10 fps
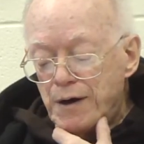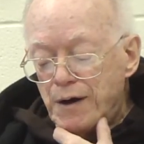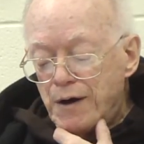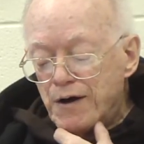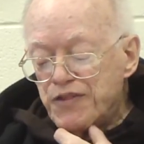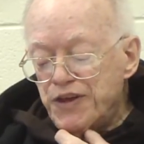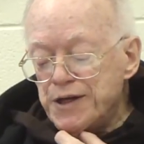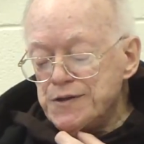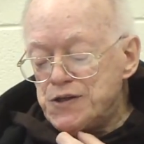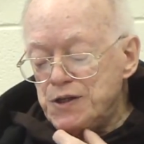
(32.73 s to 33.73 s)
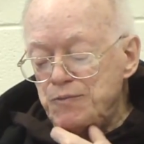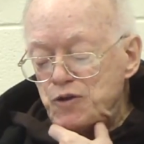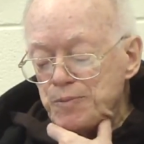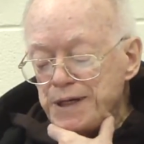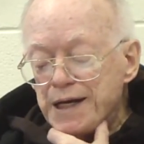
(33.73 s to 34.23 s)
All things seem
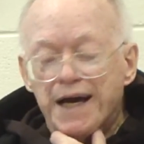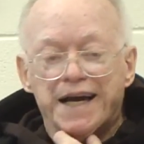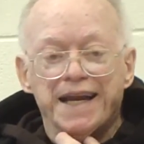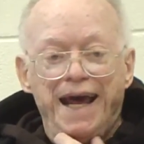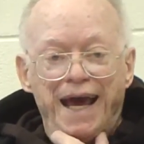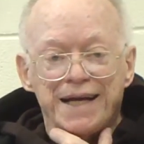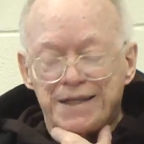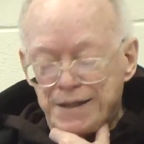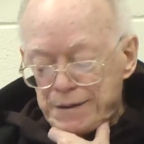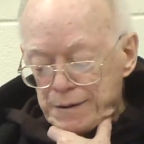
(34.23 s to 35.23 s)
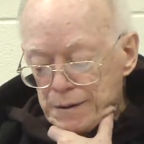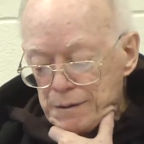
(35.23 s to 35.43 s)
to me like an ant hill.